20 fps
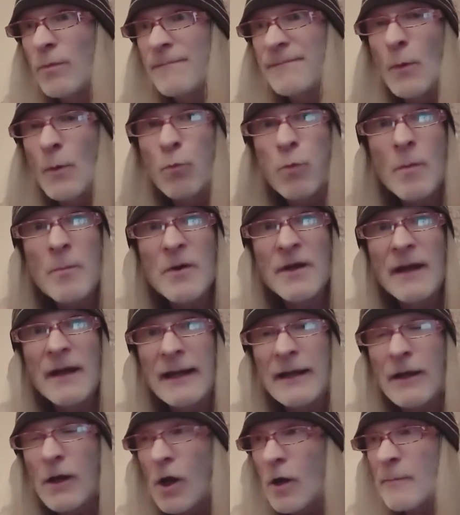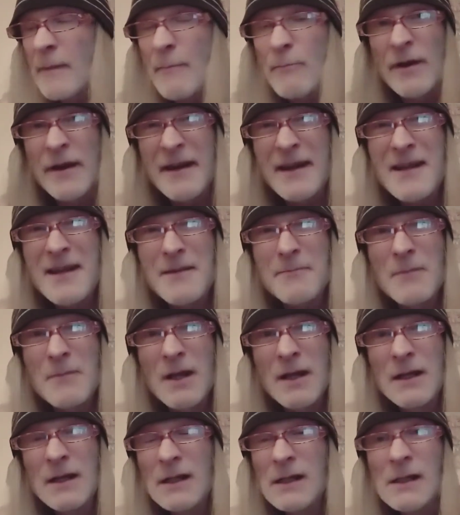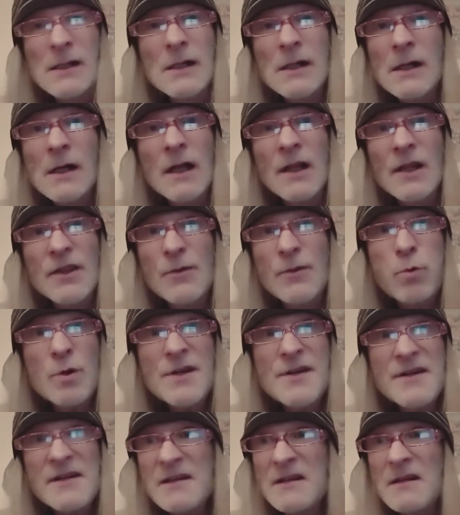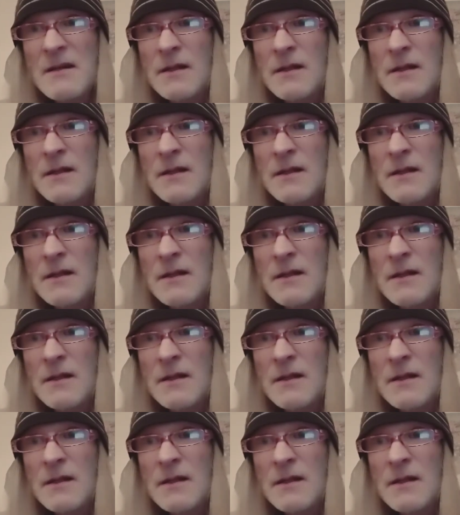the woman, I can't remember her name. They wouldn't...